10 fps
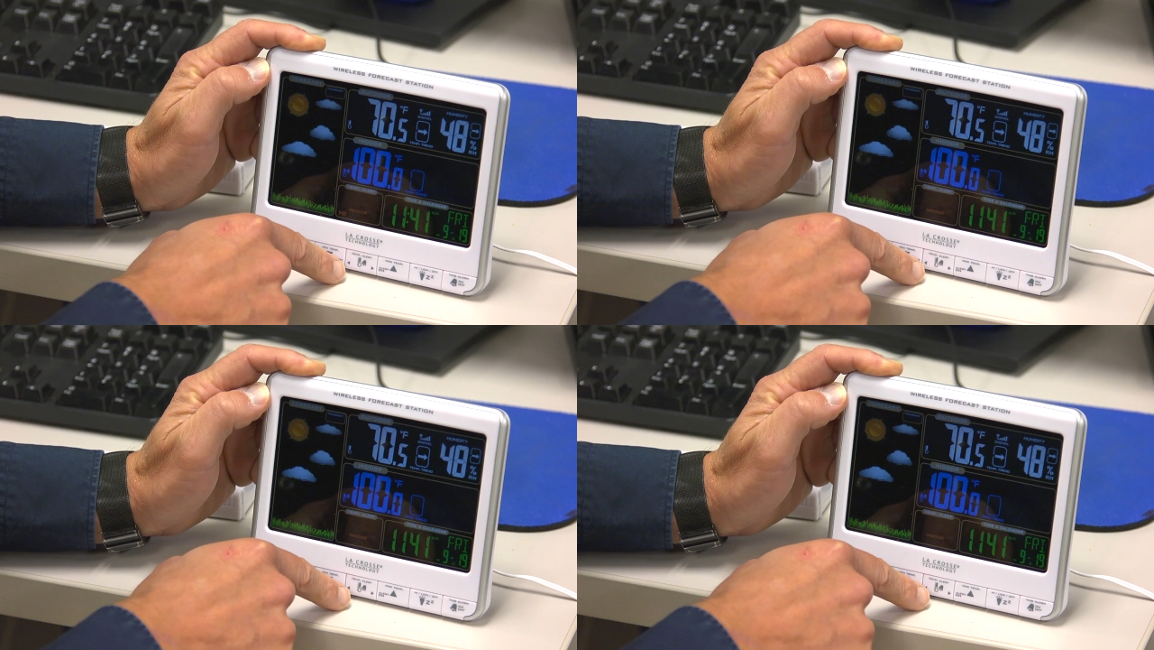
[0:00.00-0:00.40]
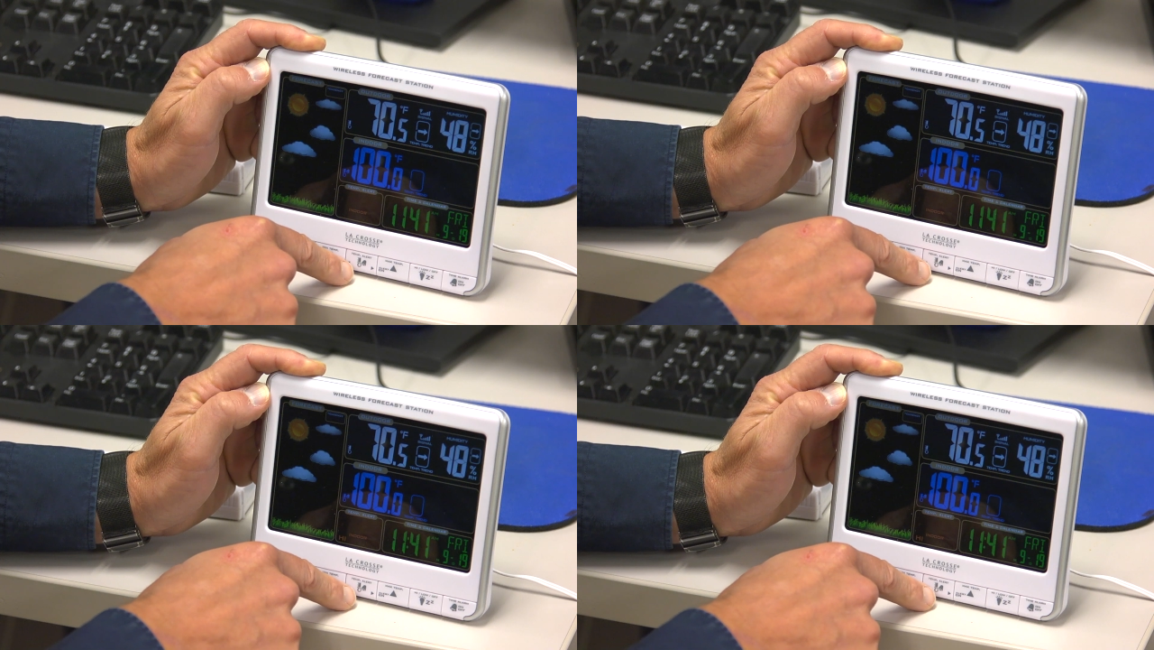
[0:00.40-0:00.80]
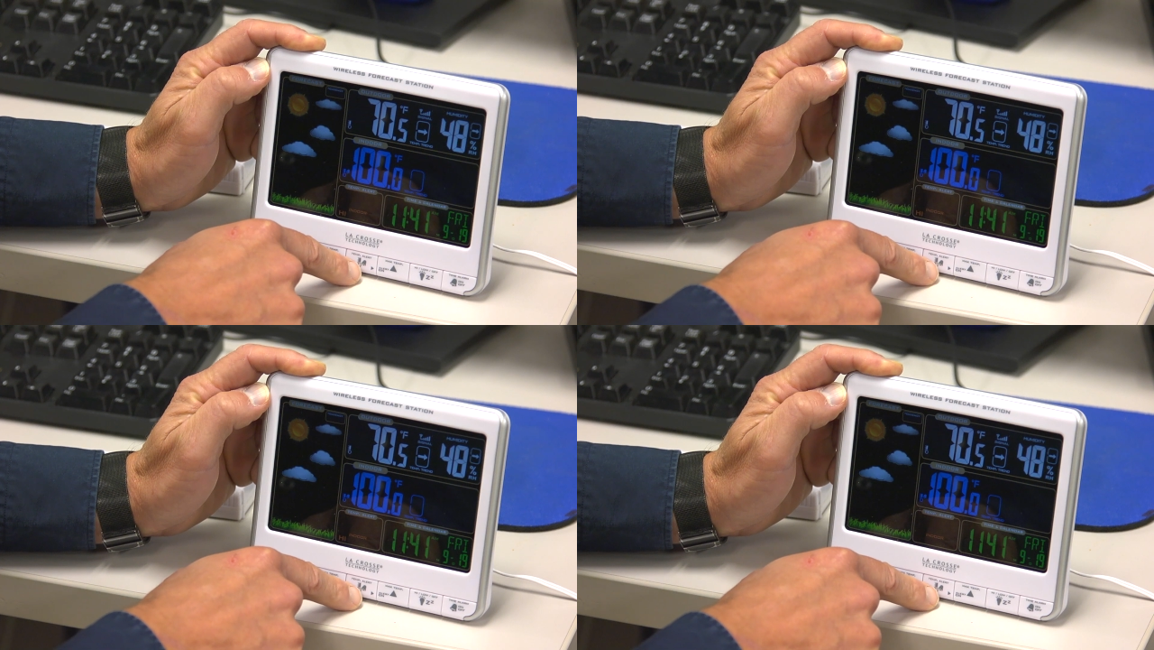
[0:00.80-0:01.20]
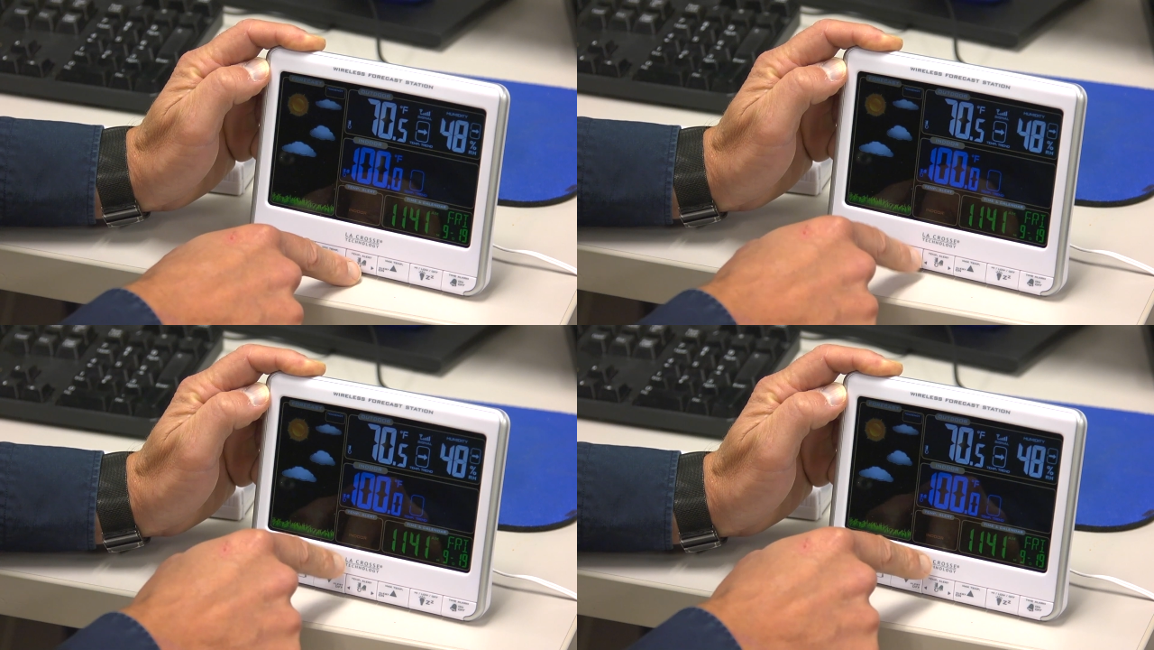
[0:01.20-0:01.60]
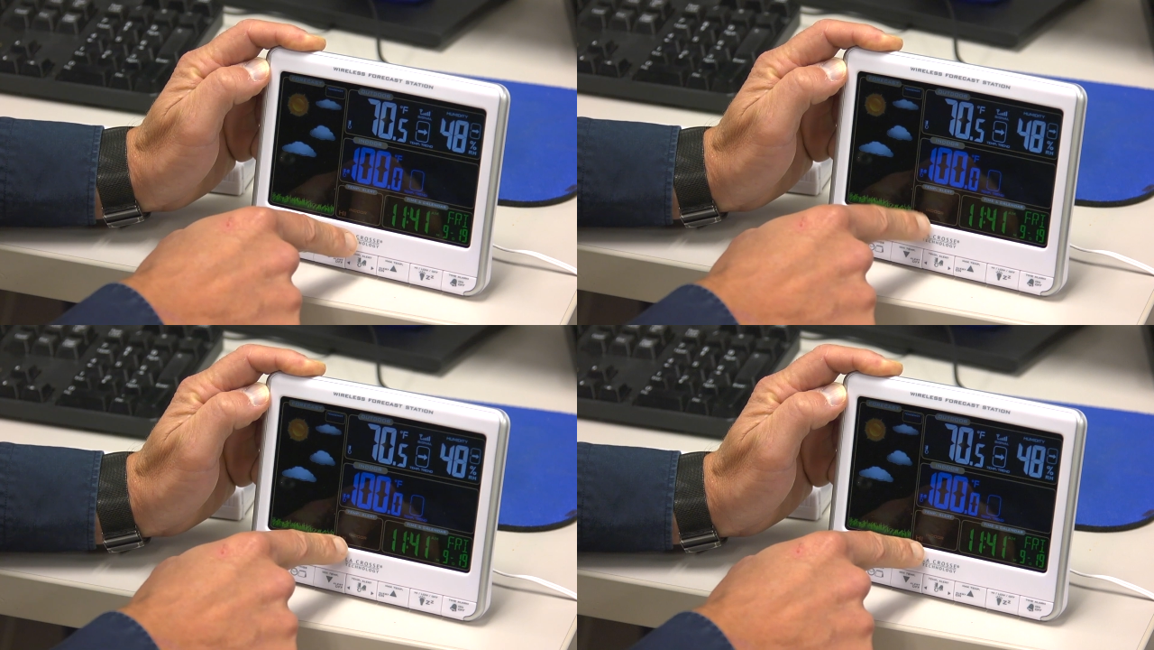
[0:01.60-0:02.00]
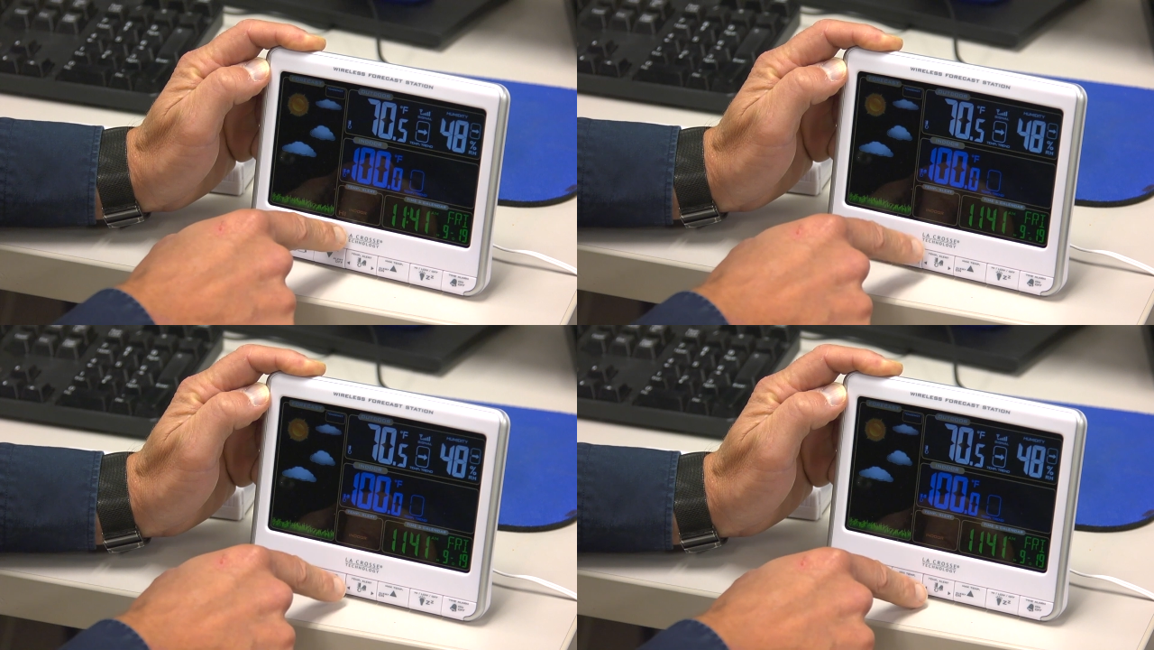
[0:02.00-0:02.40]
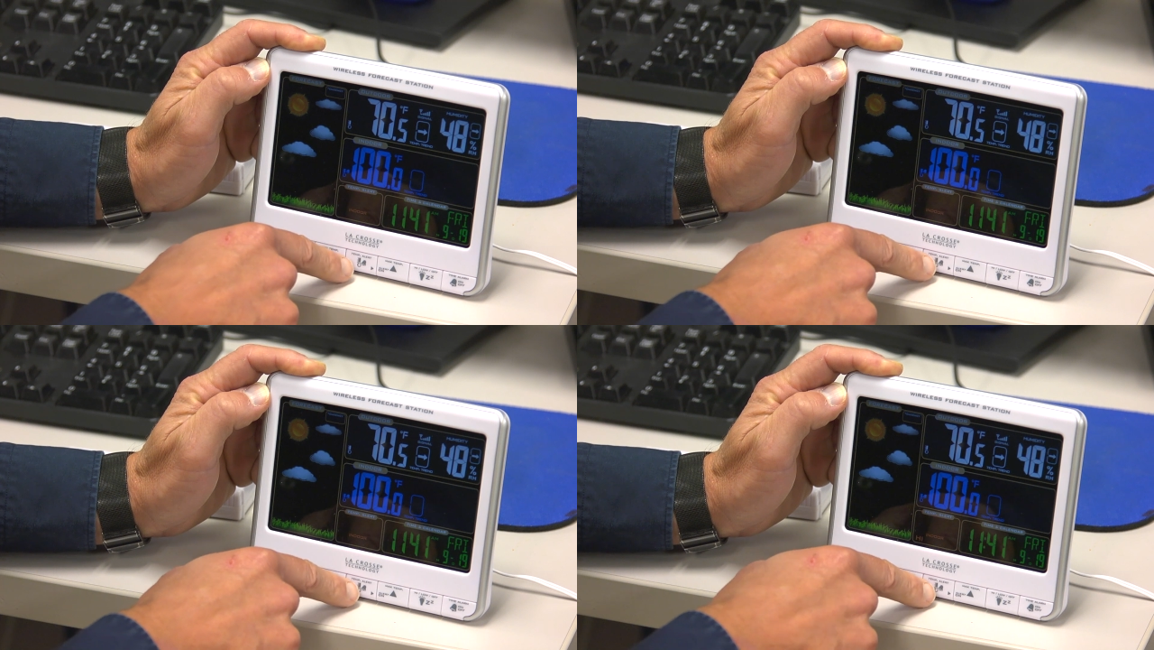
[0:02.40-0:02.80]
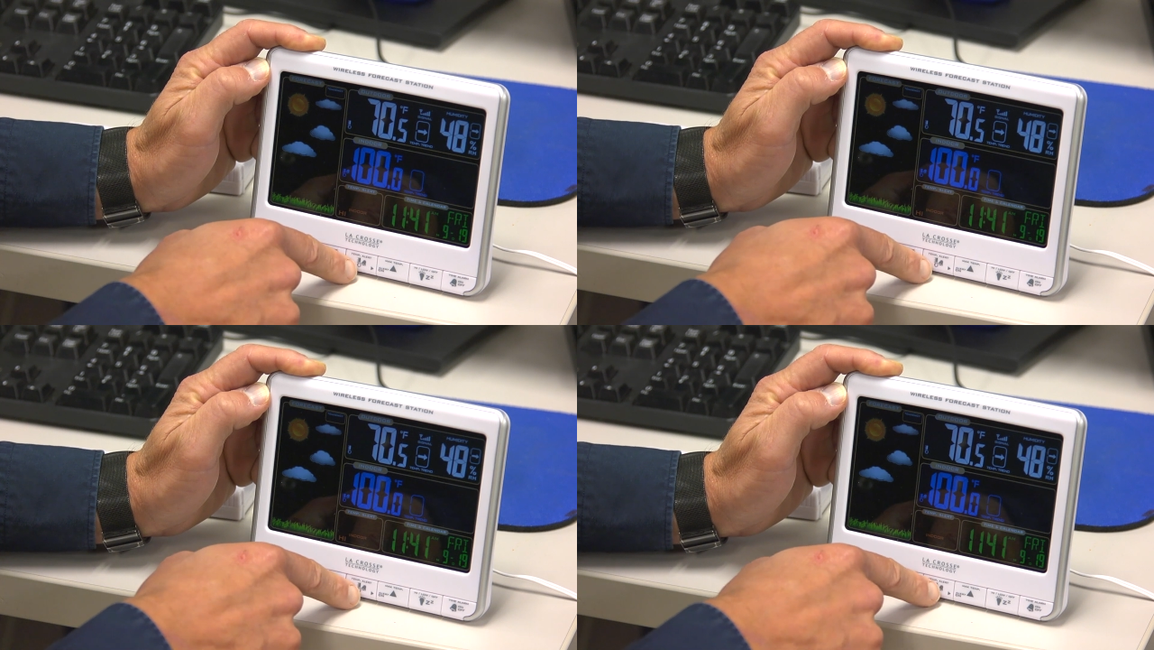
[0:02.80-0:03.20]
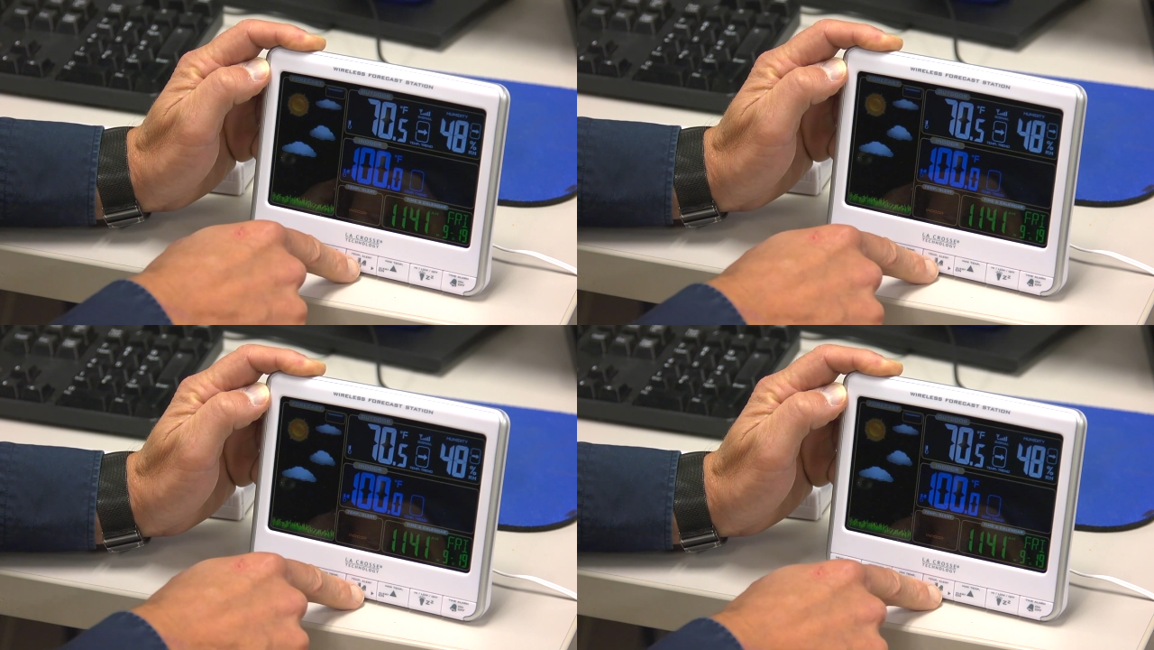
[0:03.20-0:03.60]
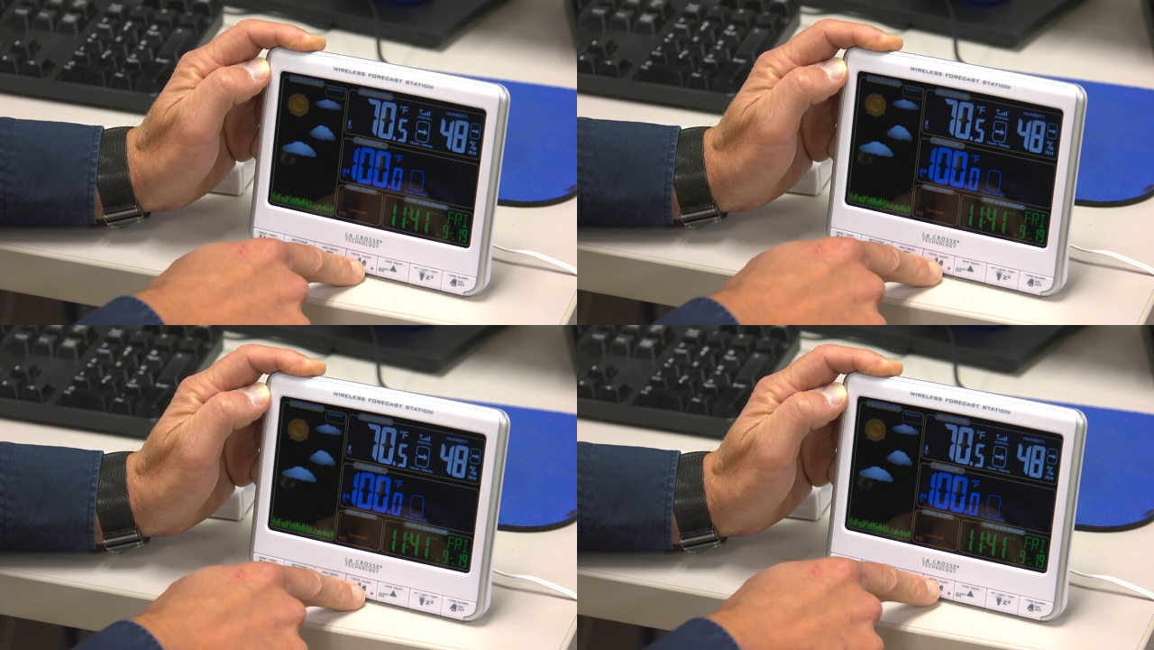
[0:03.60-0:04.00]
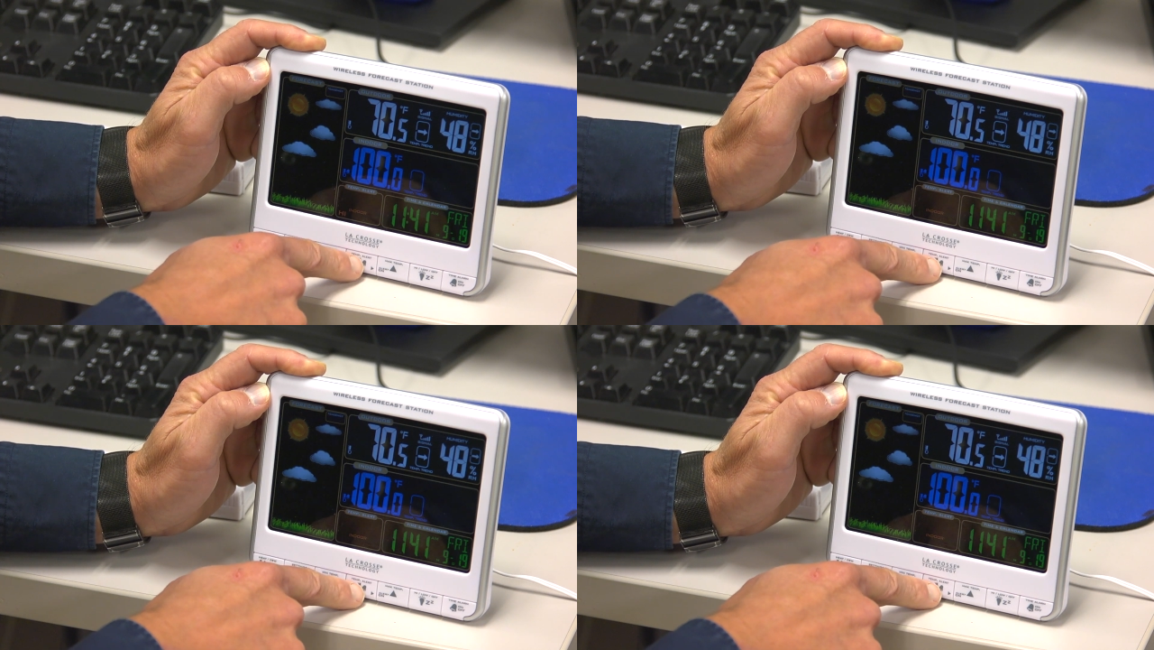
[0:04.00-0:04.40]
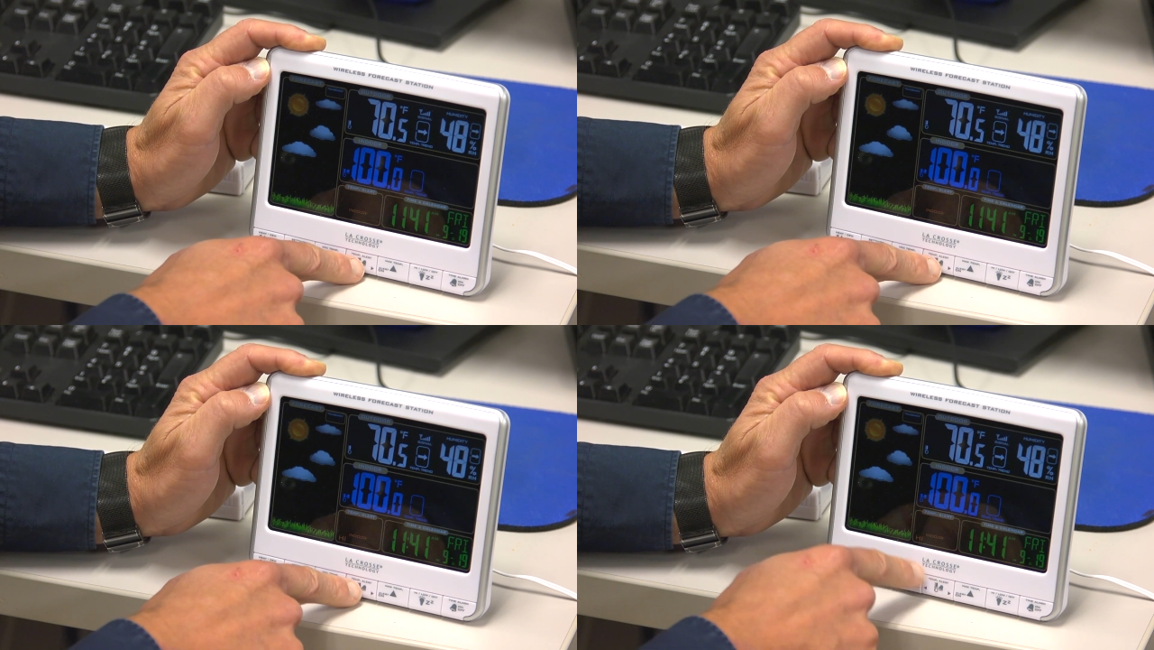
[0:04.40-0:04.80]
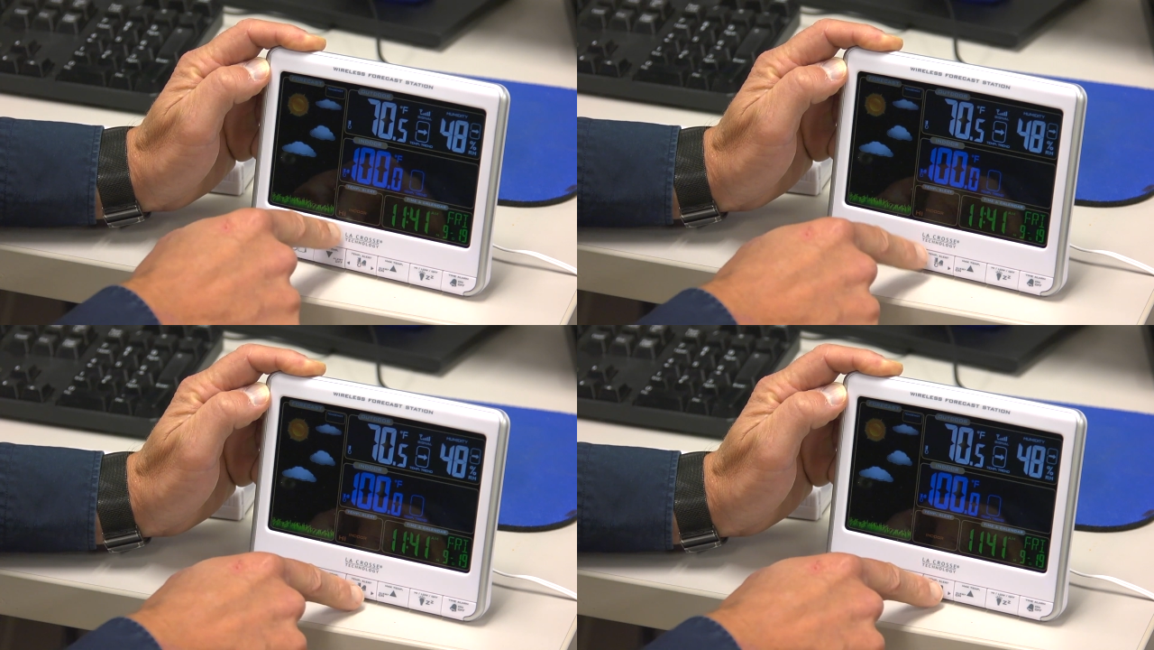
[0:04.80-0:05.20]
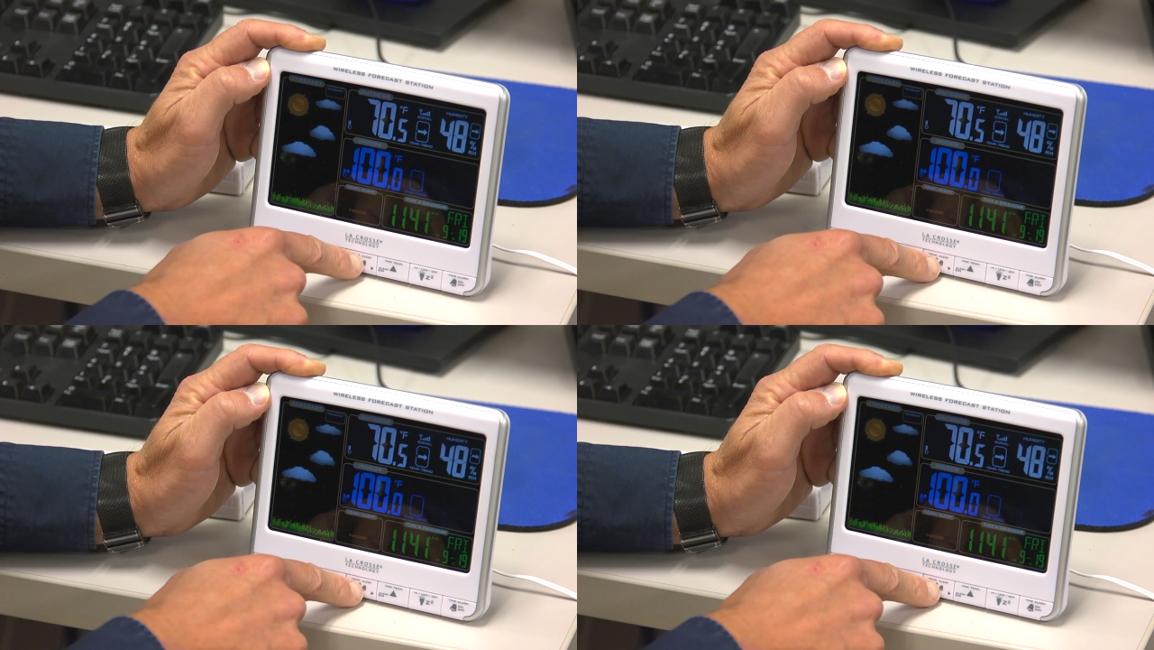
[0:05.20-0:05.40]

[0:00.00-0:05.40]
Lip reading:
No face is visible, so there are no lips to read.